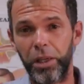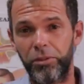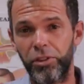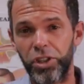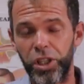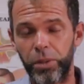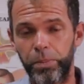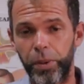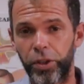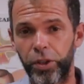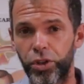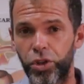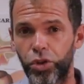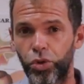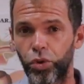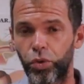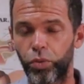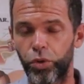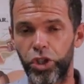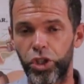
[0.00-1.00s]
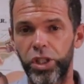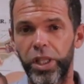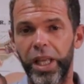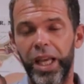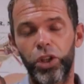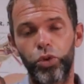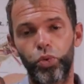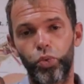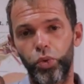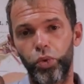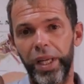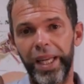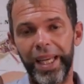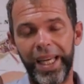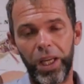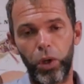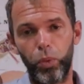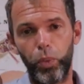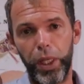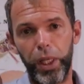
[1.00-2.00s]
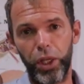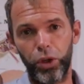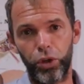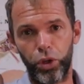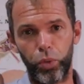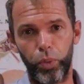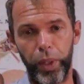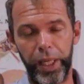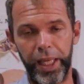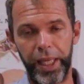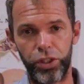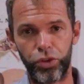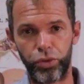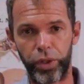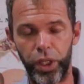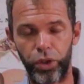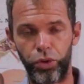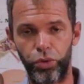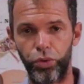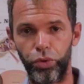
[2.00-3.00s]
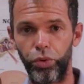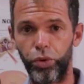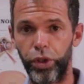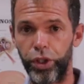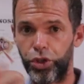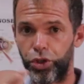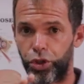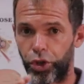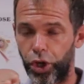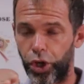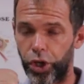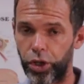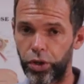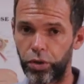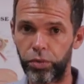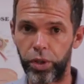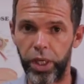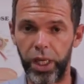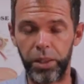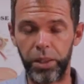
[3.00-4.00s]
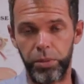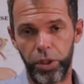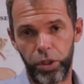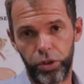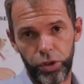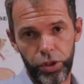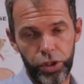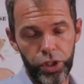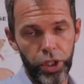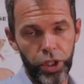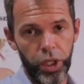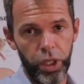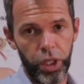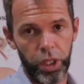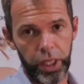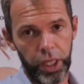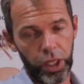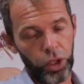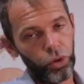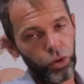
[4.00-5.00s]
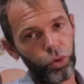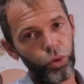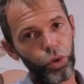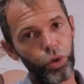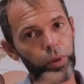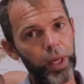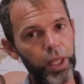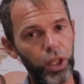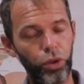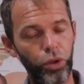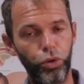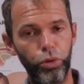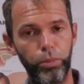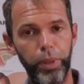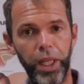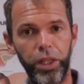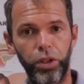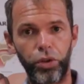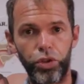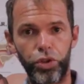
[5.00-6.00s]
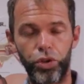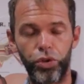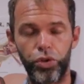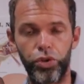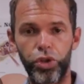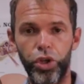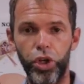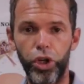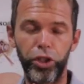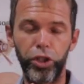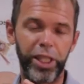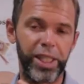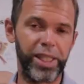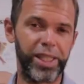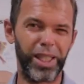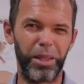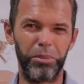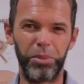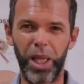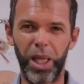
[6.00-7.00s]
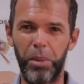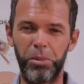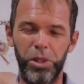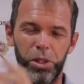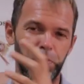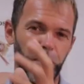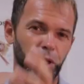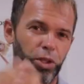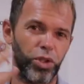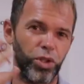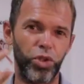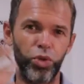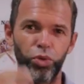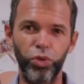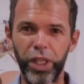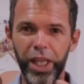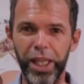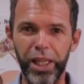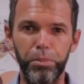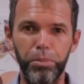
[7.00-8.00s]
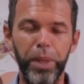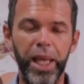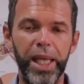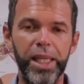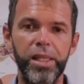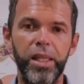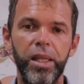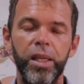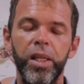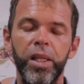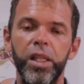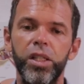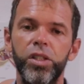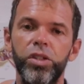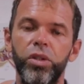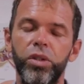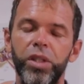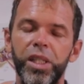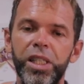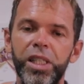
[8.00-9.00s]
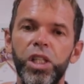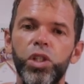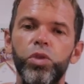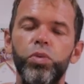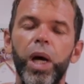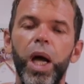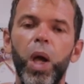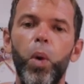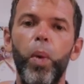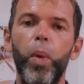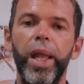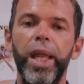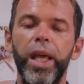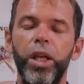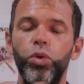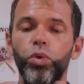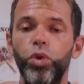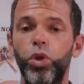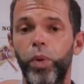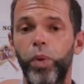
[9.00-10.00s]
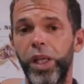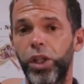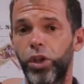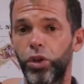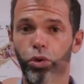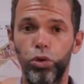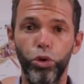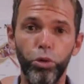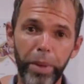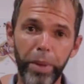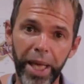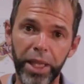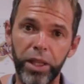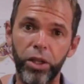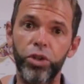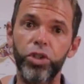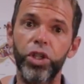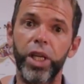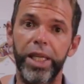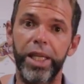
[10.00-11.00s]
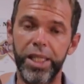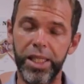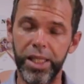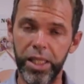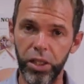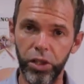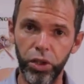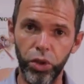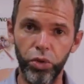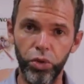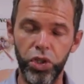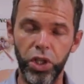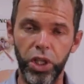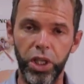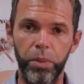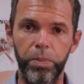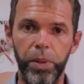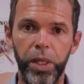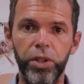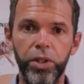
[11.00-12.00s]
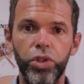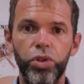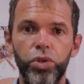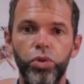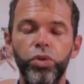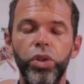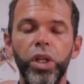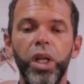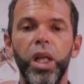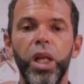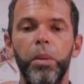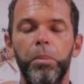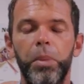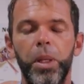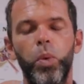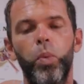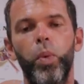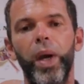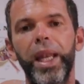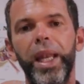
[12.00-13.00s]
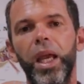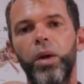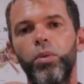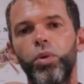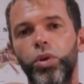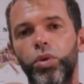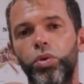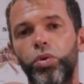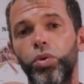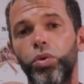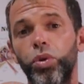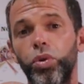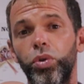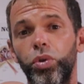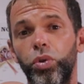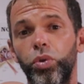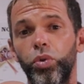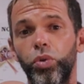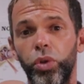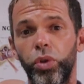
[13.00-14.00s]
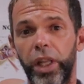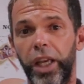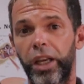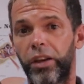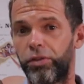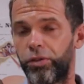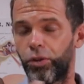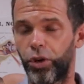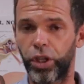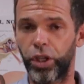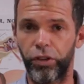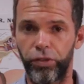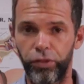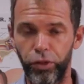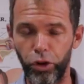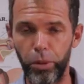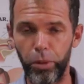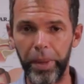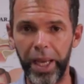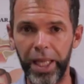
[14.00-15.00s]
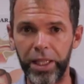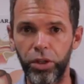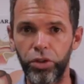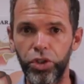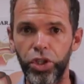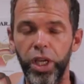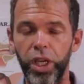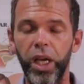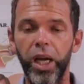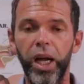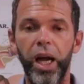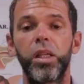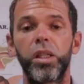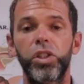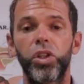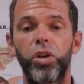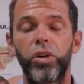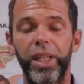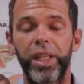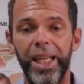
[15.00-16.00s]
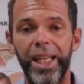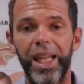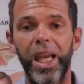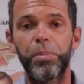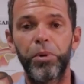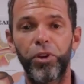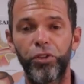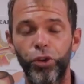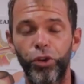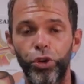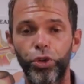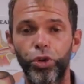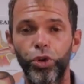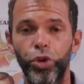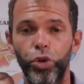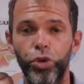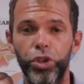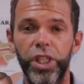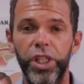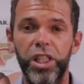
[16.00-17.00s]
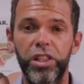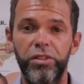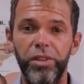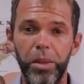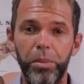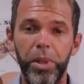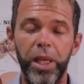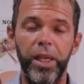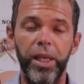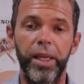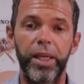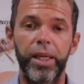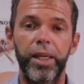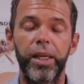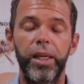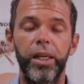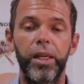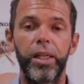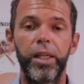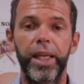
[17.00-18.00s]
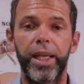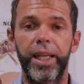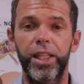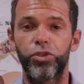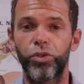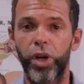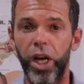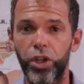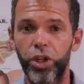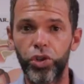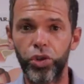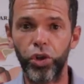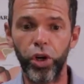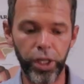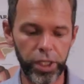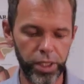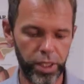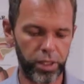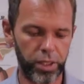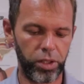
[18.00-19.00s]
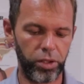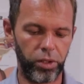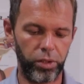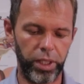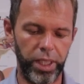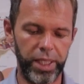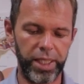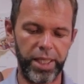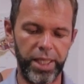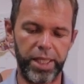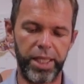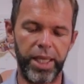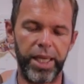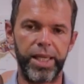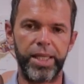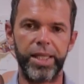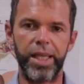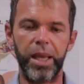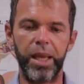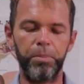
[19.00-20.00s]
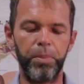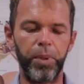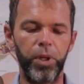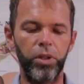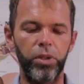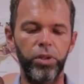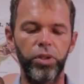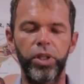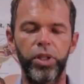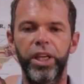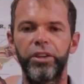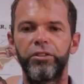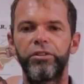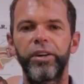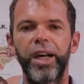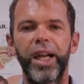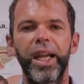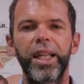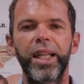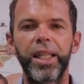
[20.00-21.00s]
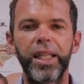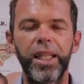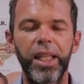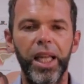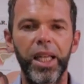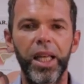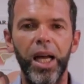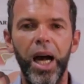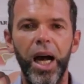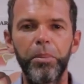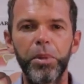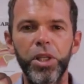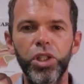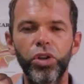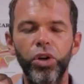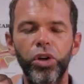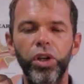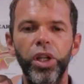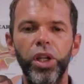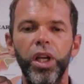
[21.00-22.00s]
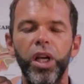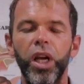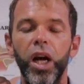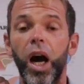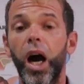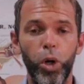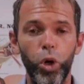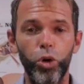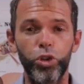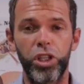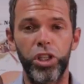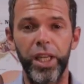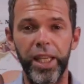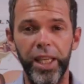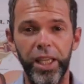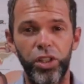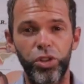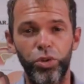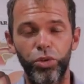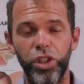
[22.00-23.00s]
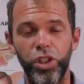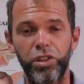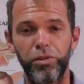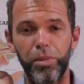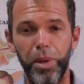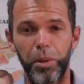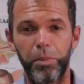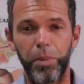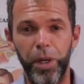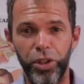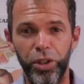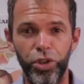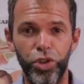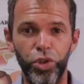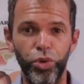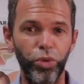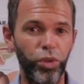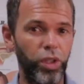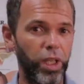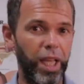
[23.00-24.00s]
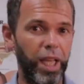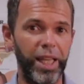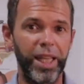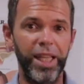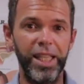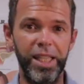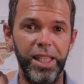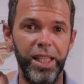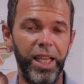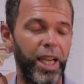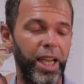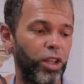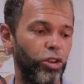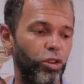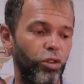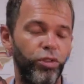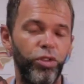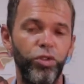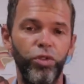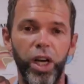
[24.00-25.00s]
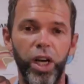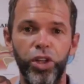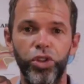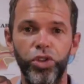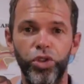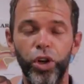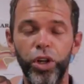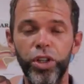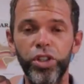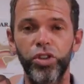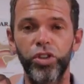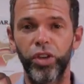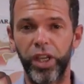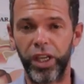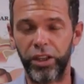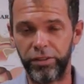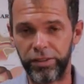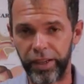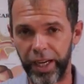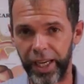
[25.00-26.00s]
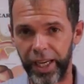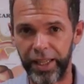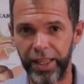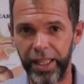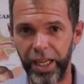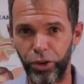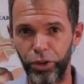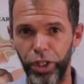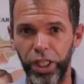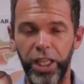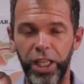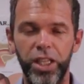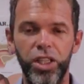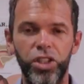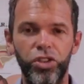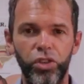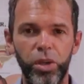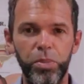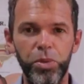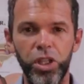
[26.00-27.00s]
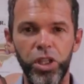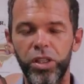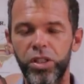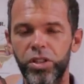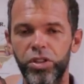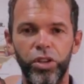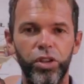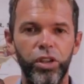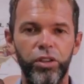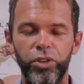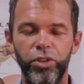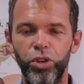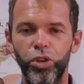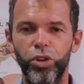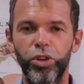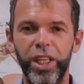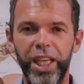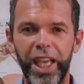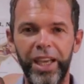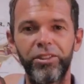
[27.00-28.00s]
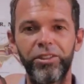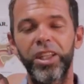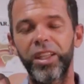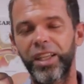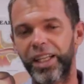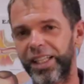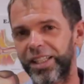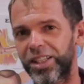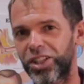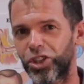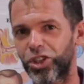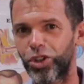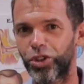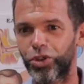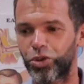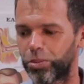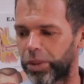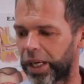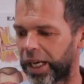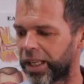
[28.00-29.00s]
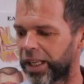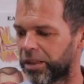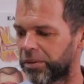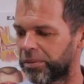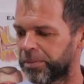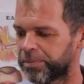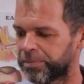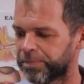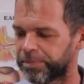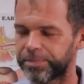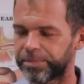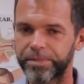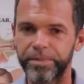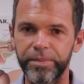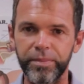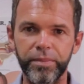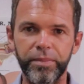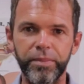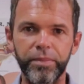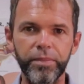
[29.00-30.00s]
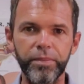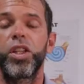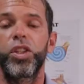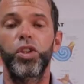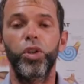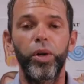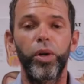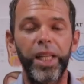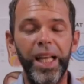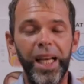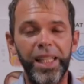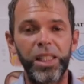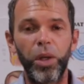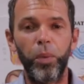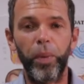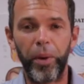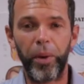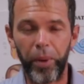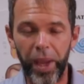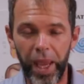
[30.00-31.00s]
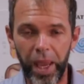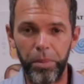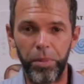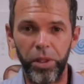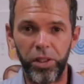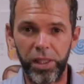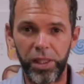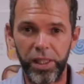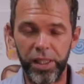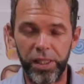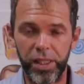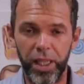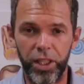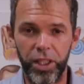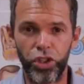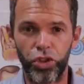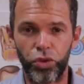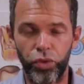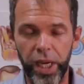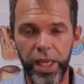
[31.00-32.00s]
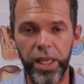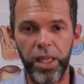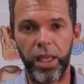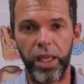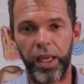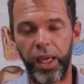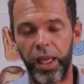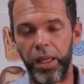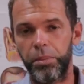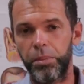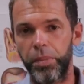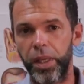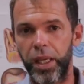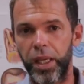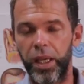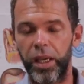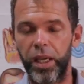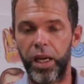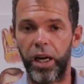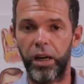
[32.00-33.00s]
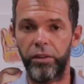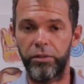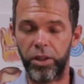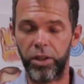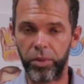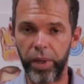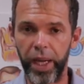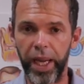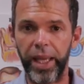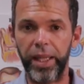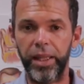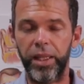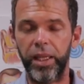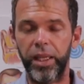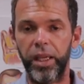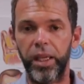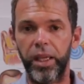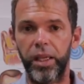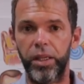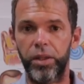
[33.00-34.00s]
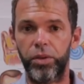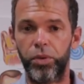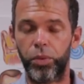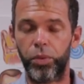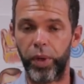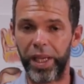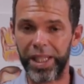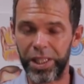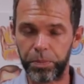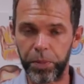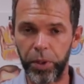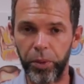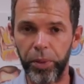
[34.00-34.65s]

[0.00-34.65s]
With the parachute was not really convenient when I tried to do a turn, right? Because like you do 22 meters, you turn, and sometimes parachute get messed. So this is why when I do 22 meters, I still using the parachute, but when I want to do like 44 meters, so then I prefer to use the swimming like a drag shorts. So this is an example, you can find it on Amazon. Both links to the swimming parachute and this kind of drag shorts you can find down in the description. So if you don't have it, consider to buy it. So another variables in such training can be vary the rest